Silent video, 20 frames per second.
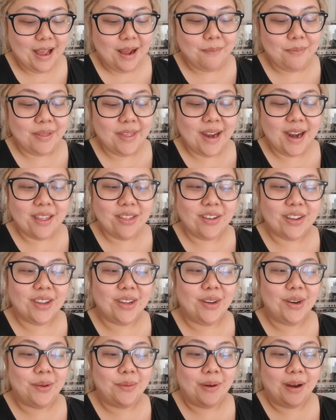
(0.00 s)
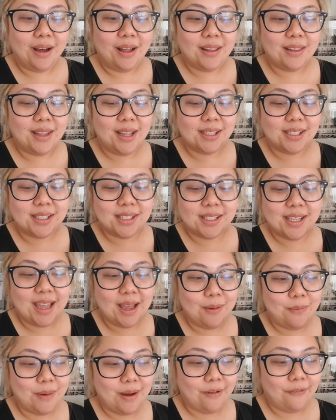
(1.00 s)
But then I thought, you know what? Let's just
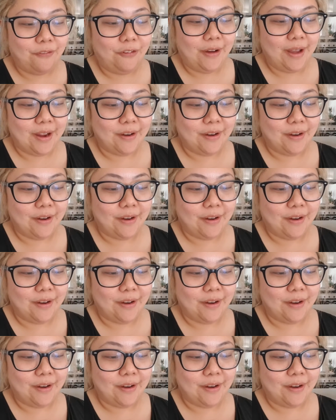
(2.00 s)
get one for